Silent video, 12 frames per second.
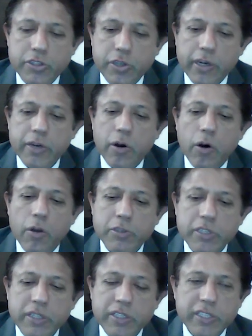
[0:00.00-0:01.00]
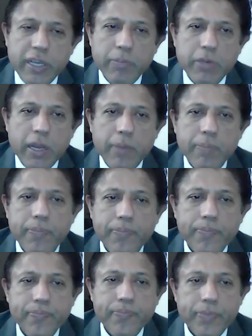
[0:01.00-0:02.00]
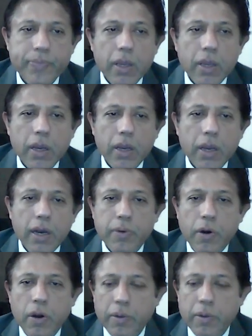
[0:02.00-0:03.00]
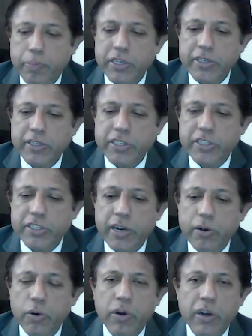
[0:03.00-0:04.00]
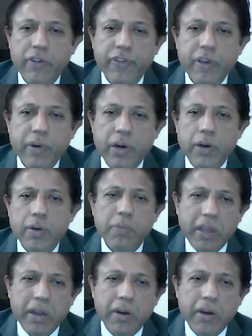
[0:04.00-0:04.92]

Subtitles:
started almost at the same time. On presentation, she had low-grade fever, like